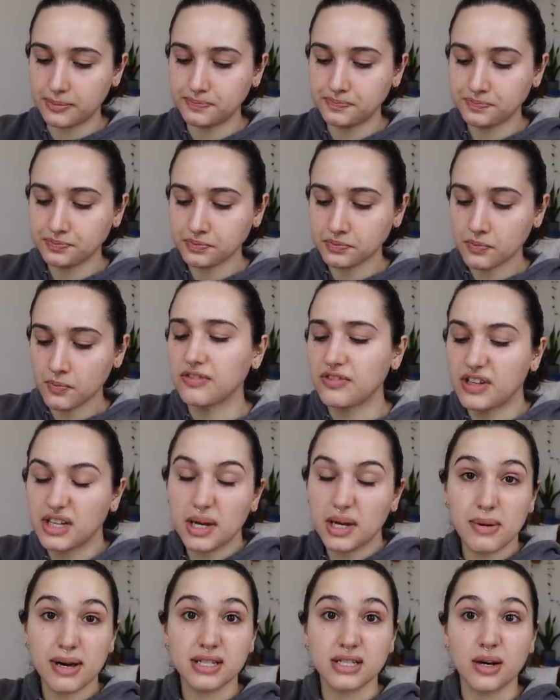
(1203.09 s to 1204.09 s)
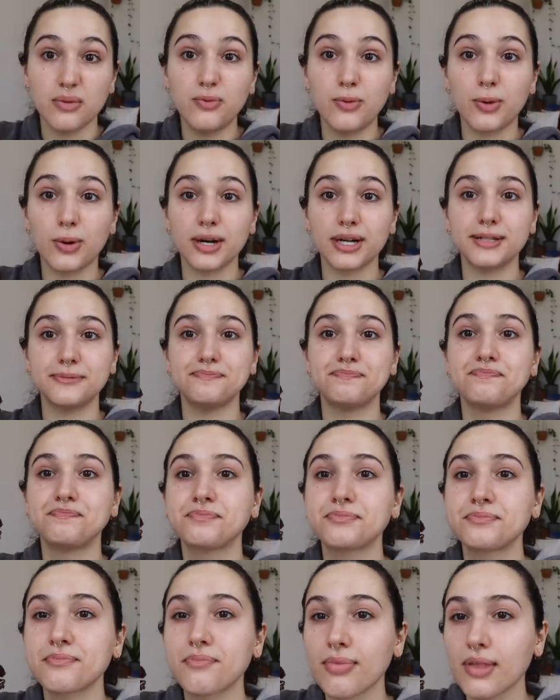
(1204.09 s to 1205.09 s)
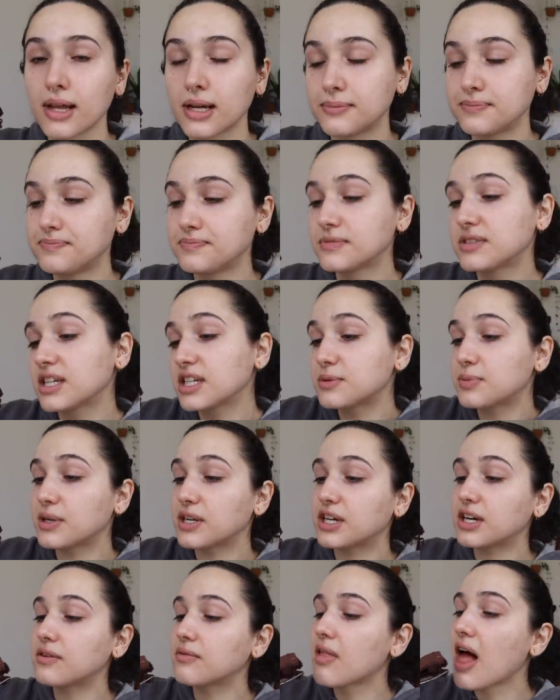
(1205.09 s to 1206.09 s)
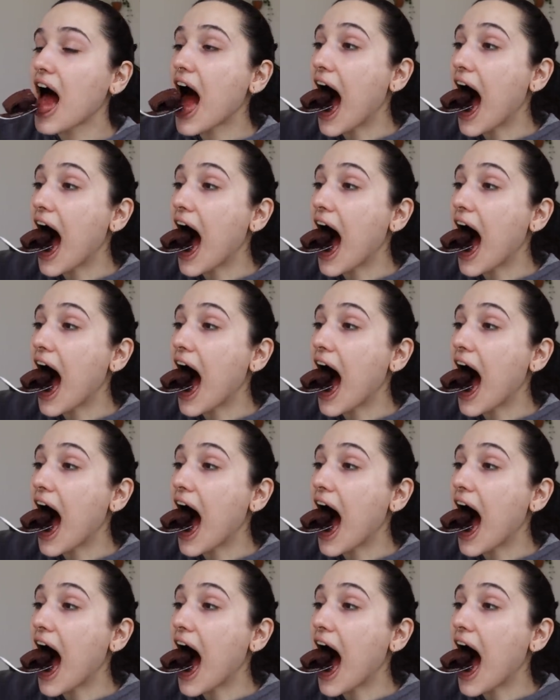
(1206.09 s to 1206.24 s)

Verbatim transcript: I feel makes up for it. I think it's pretty good.